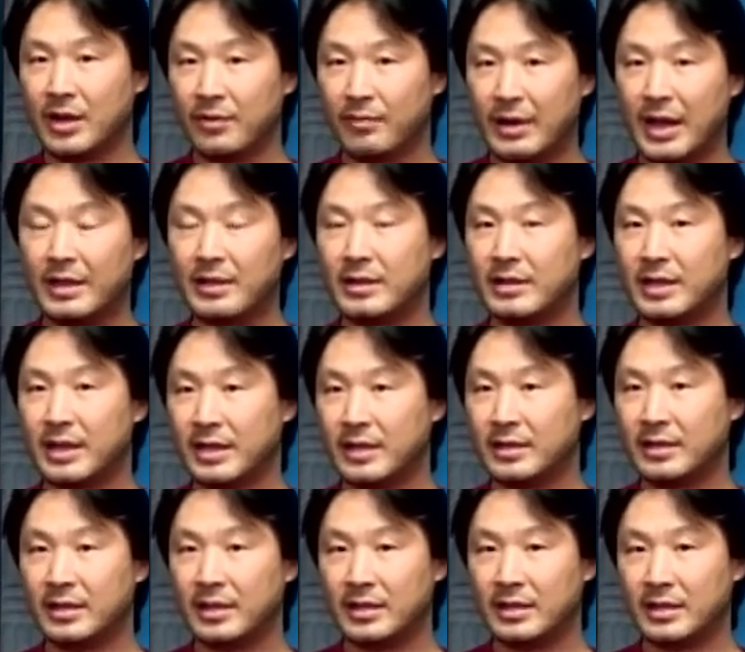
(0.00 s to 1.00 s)
rather
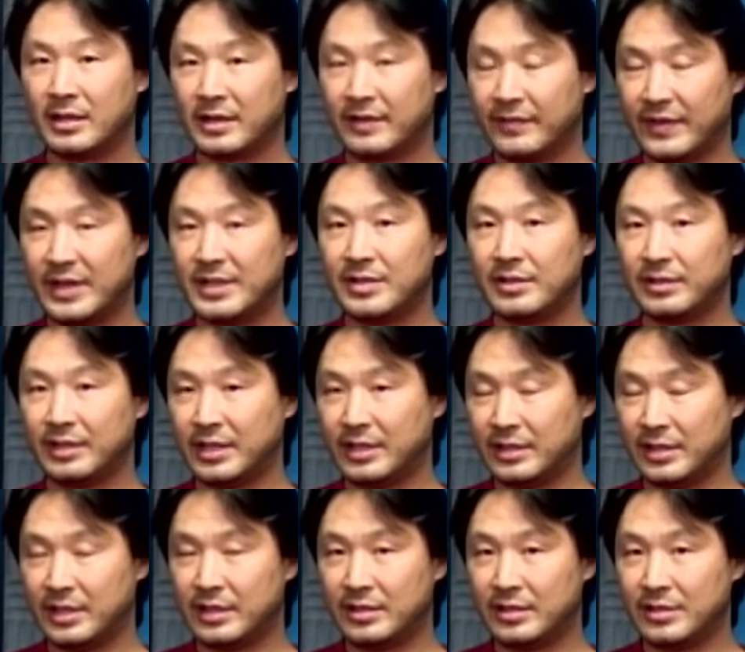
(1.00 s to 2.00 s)
than the conventional
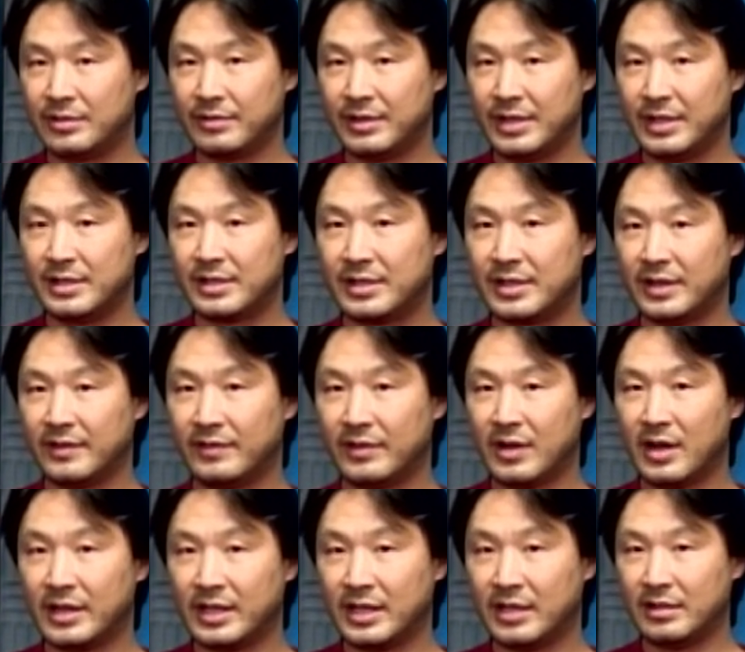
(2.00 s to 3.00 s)
industries of
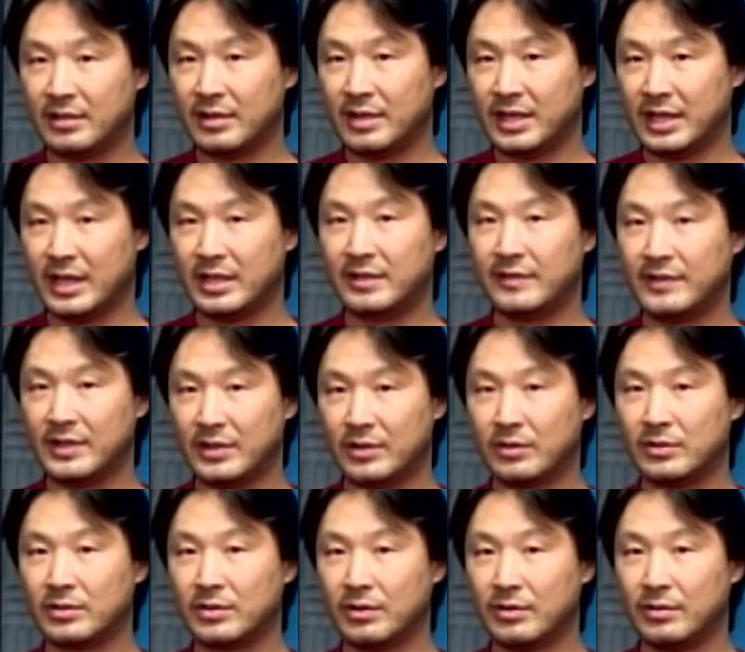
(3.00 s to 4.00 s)
logging to the end of the
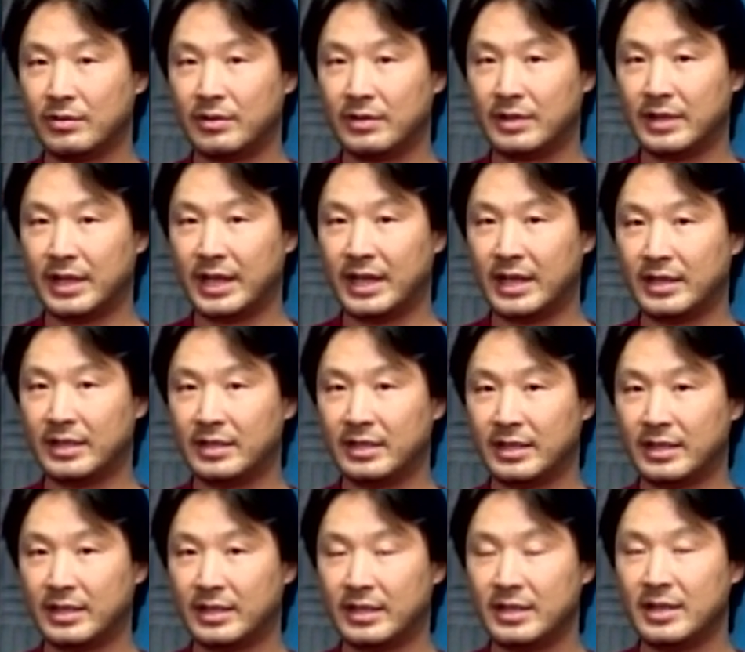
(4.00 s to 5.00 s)
old growth and
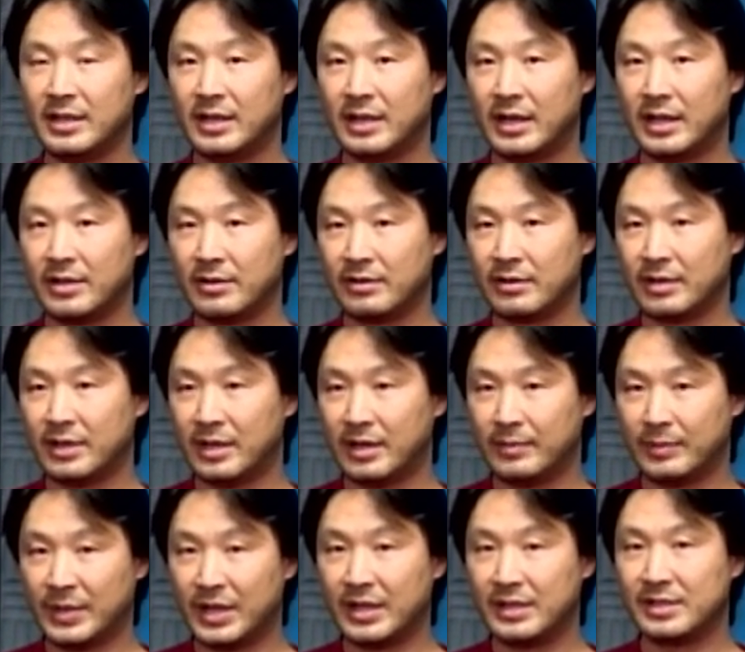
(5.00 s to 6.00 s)

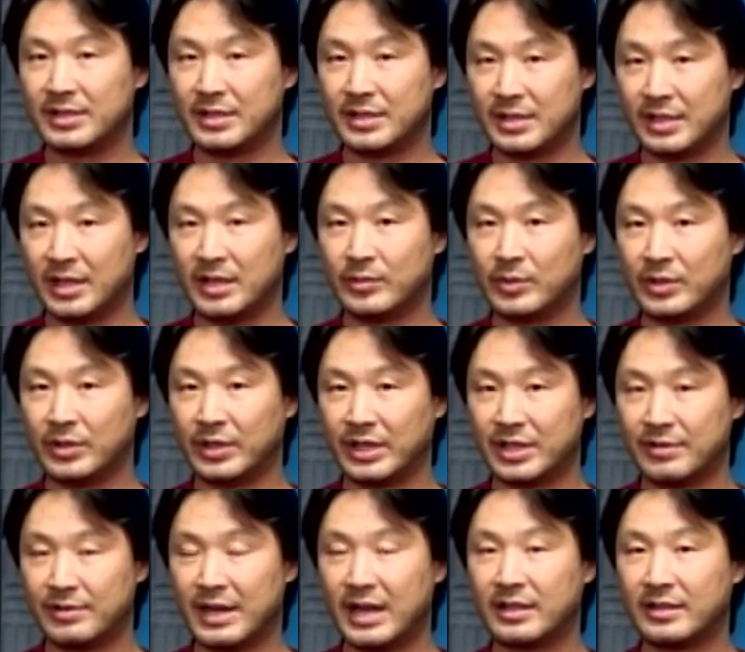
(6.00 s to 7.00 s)
other non-sustainable
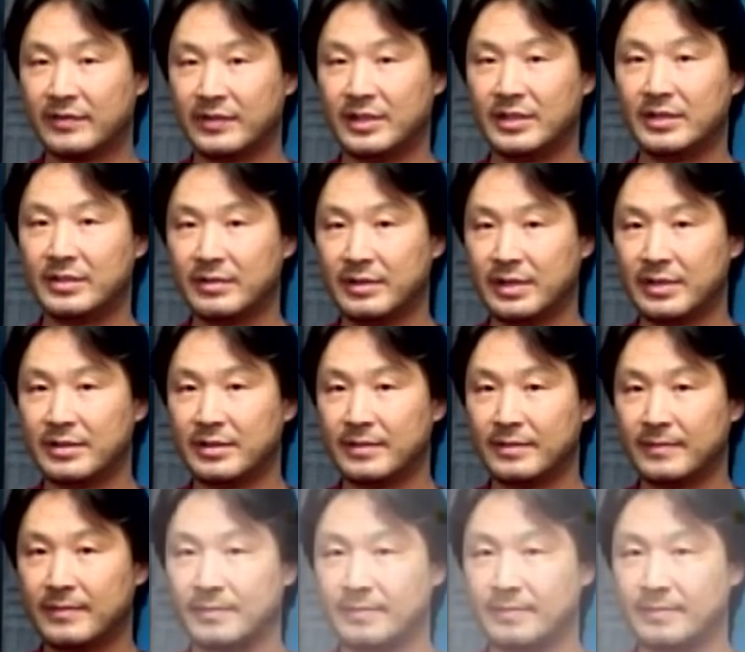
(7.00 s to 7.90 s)
extractive industries.